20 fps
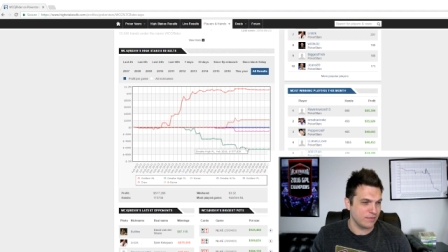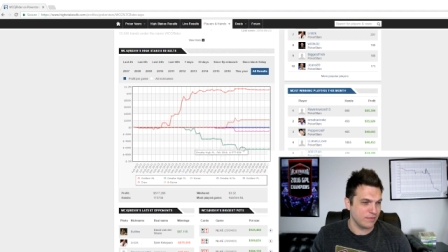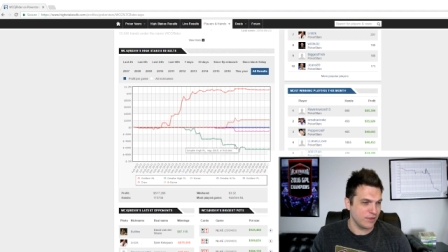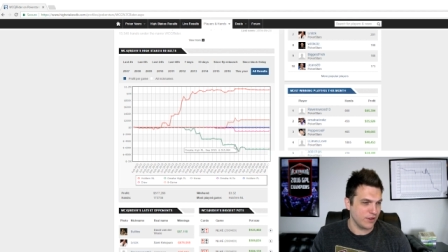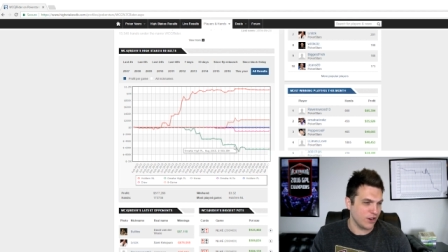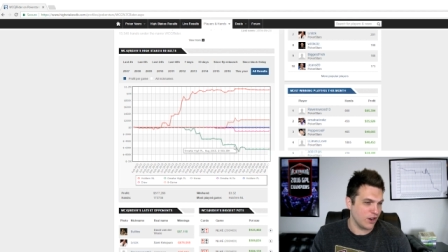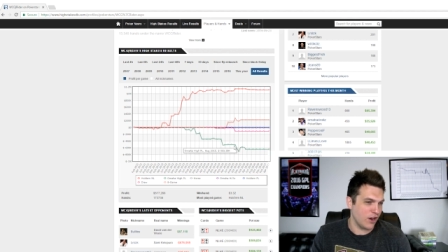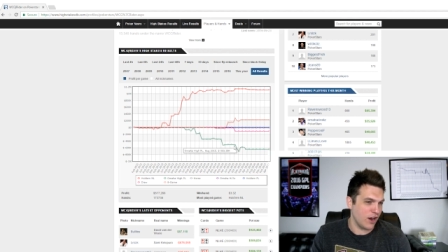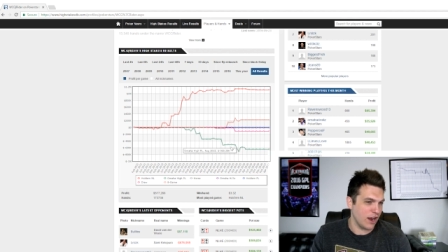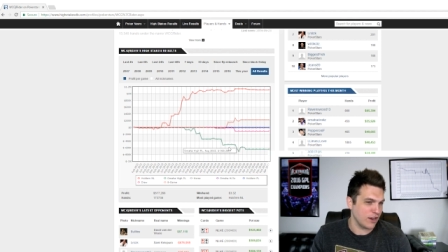
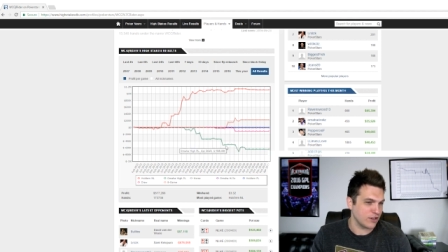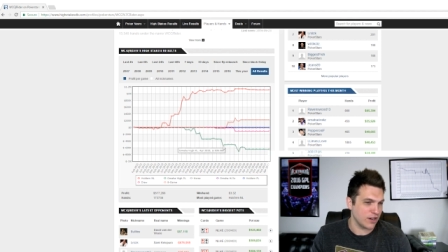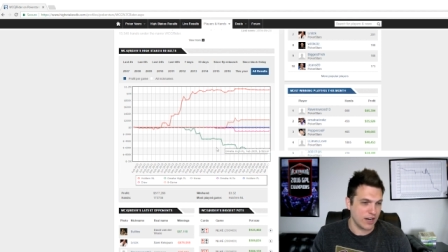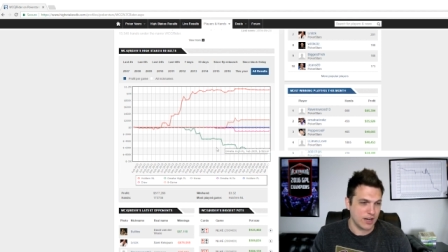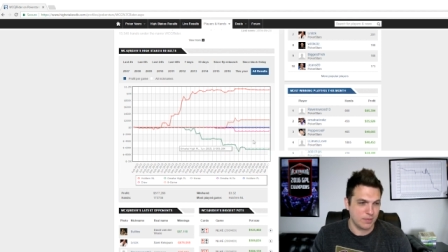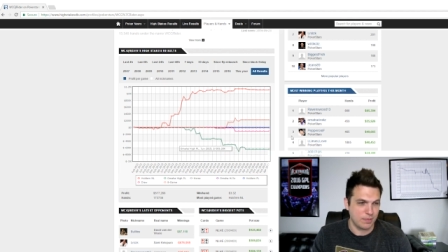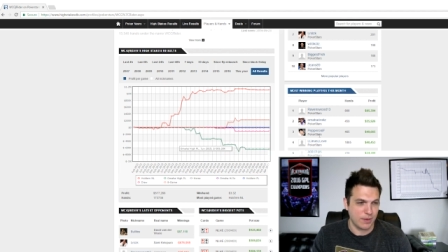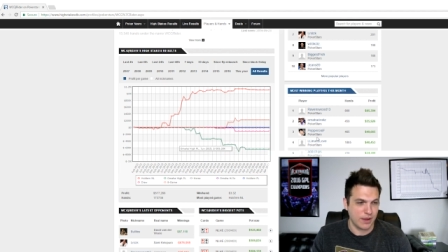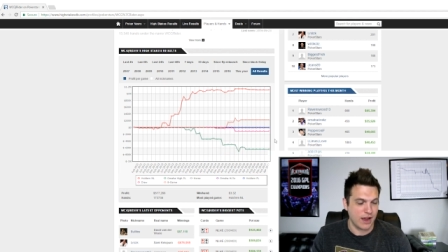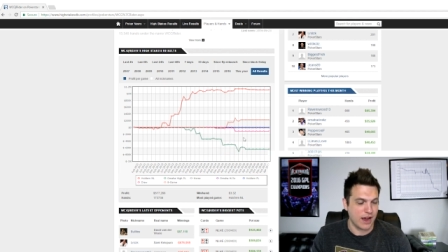You know, I
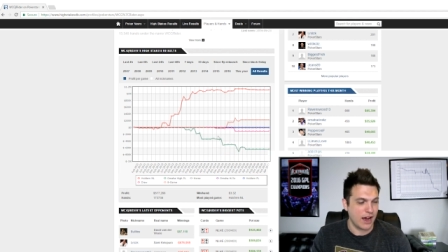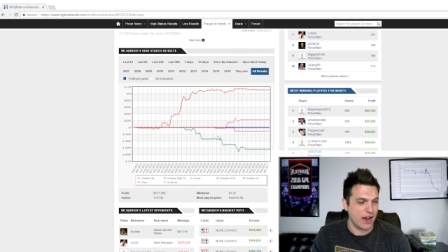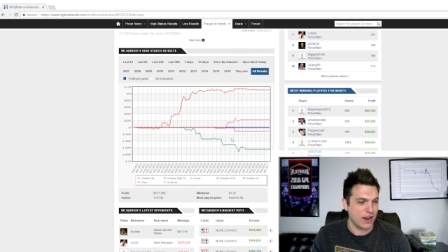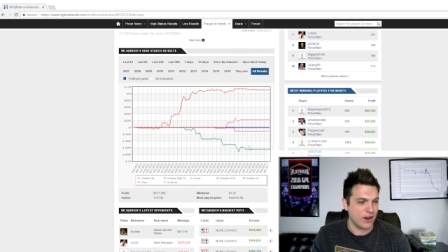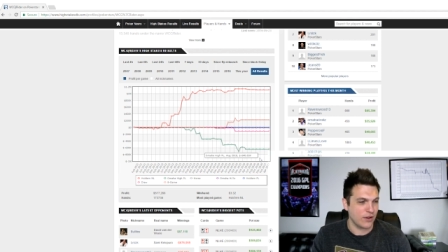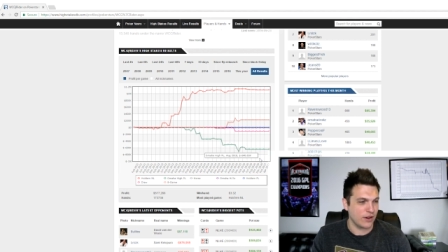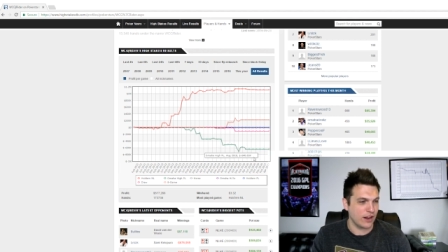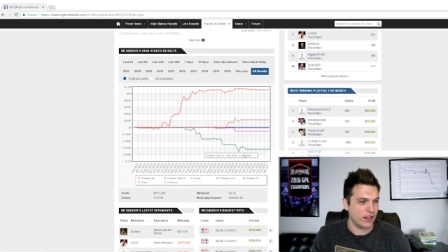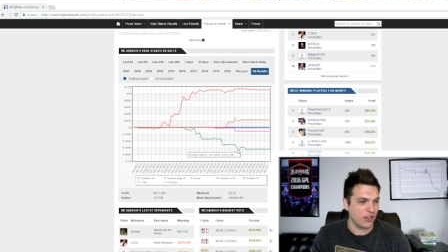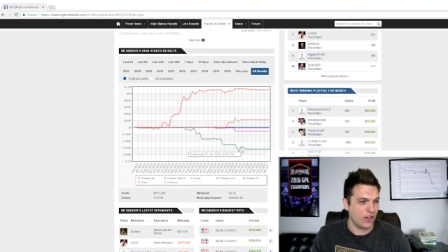tried to play
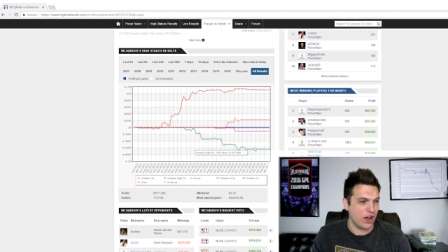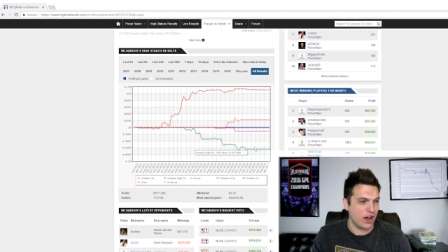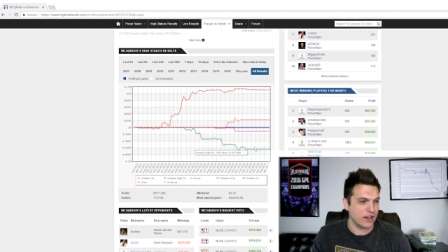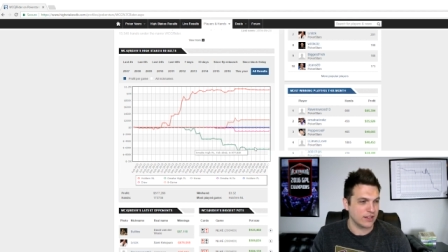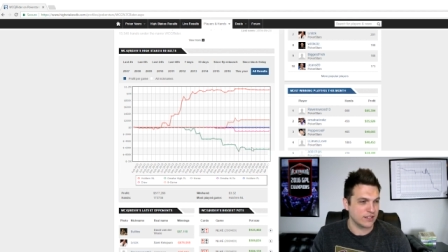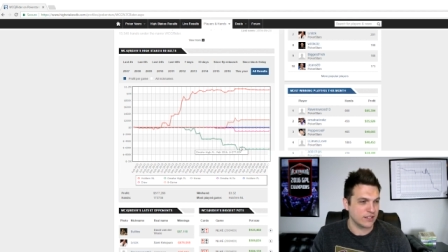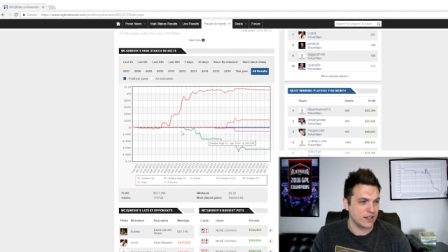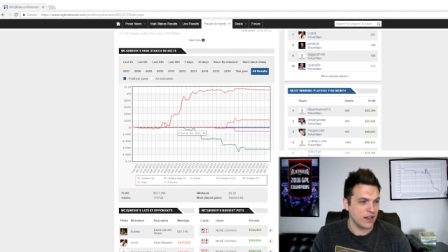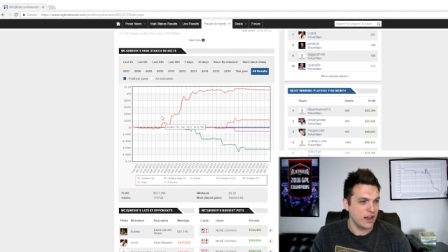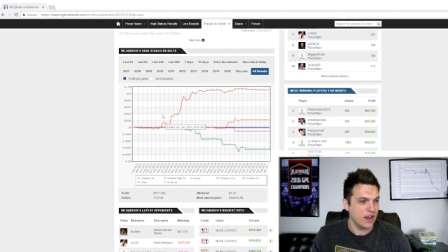higher and I
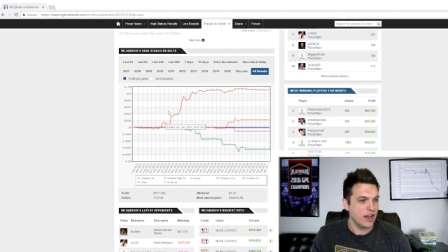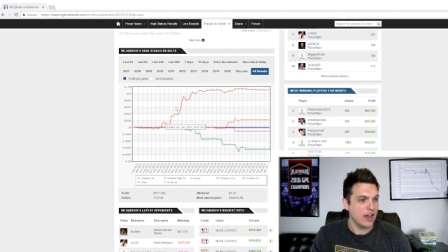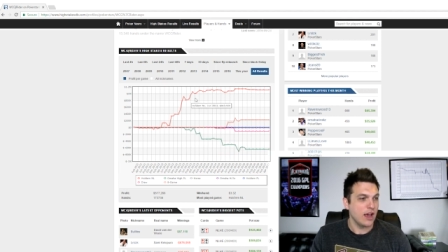lost.